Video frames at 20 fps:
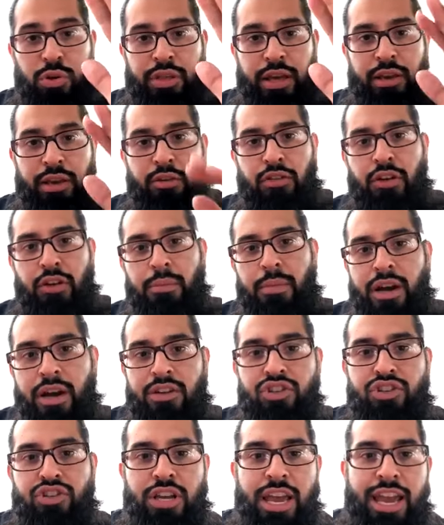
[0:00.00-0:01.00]
Thank you very
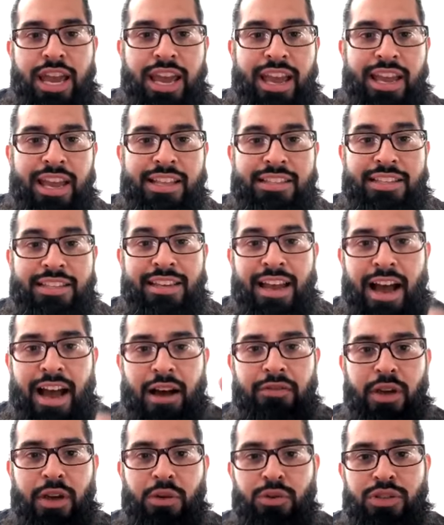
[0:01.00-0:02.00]
much. And okay.
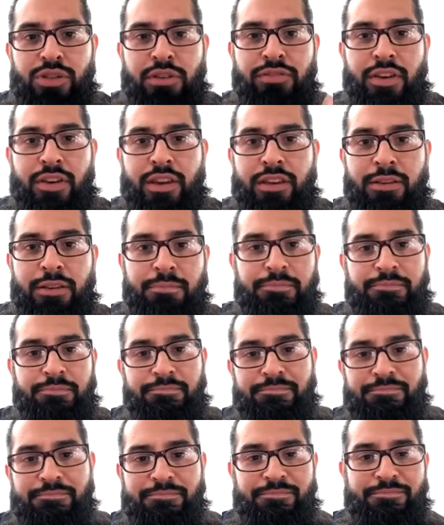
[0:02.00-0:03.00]
Ave Luciferi.
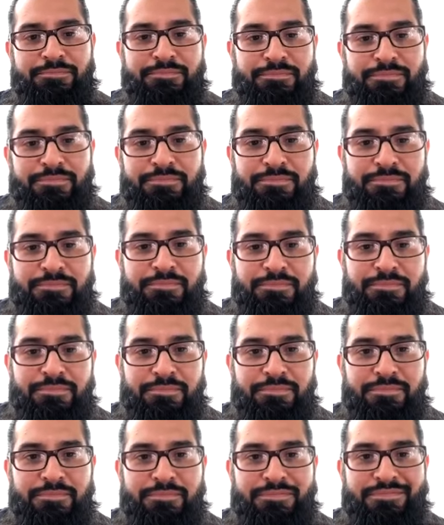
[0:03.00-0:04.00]
Okay.
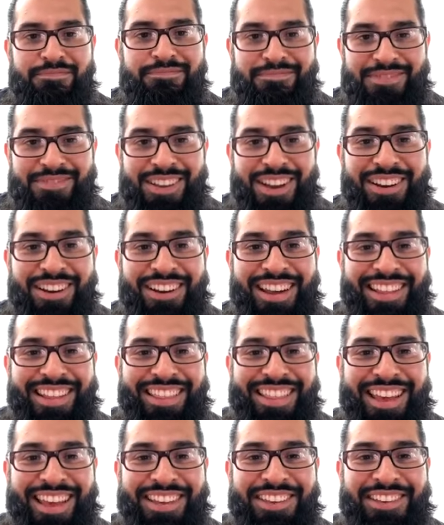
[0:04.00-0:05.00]
All right.
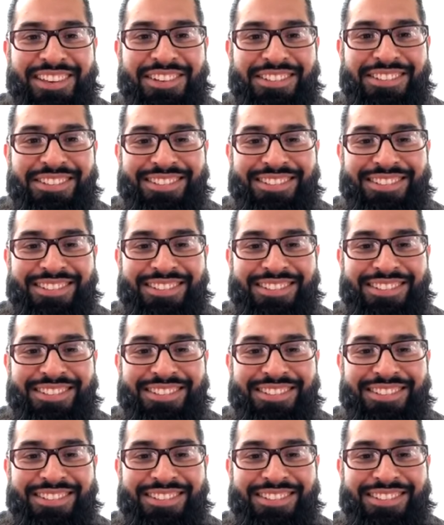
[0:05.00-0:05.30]
Thank you.